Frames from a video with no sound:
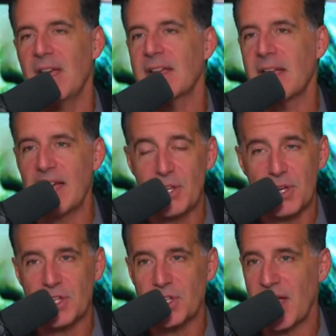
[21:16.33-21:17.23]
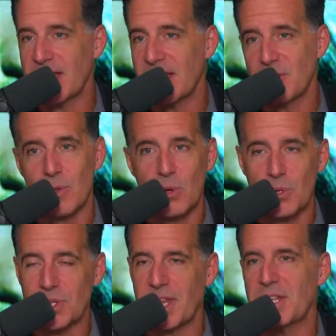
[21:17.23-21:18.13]
Guys, you can check in your
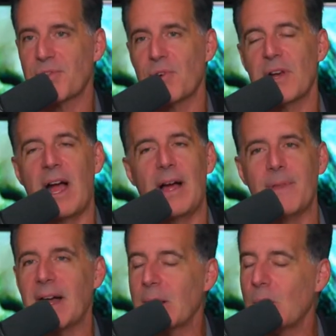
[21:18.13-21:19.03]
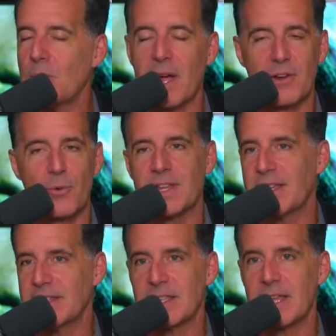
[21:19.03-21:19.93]
local states for it. I'm not a lawyer. I don't want to
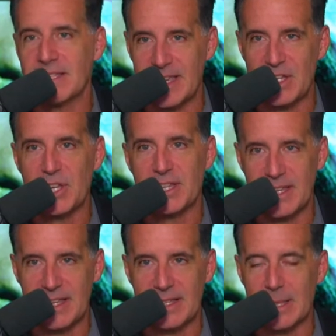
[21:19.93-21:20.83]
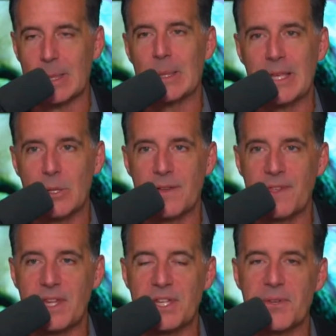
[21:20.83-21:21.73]
get into like teaching the legal of
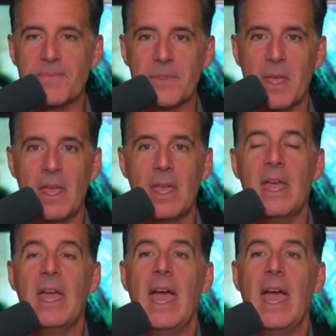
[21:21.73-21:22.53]
this. Yeah.